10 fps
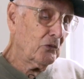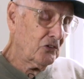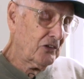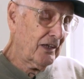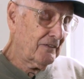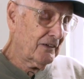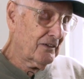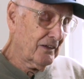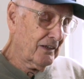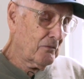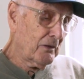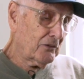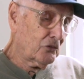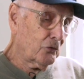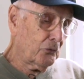we stayed there, and
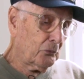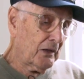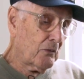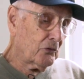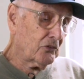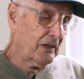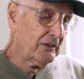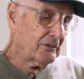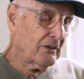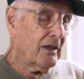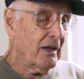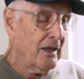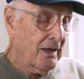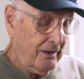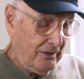about 2 or 3 hours later,
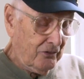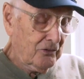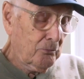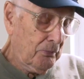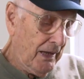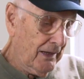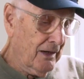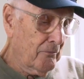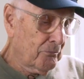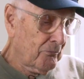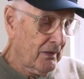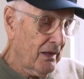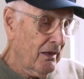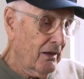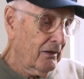they says, pack up.
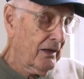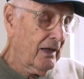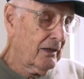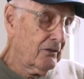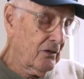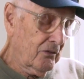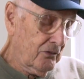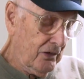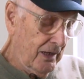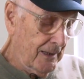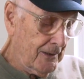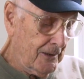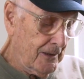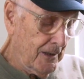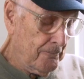They had
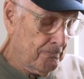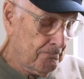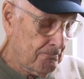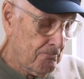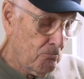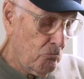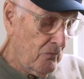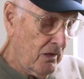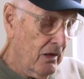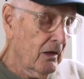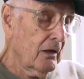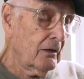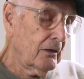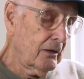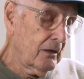the
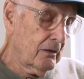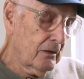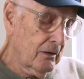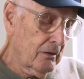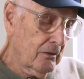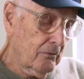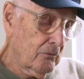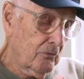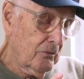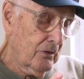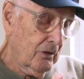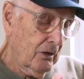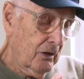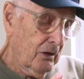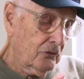
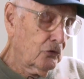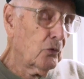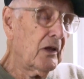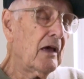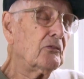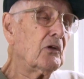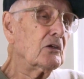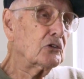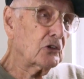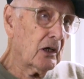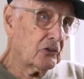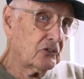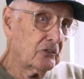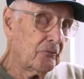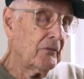2.5-ton
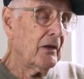trucks.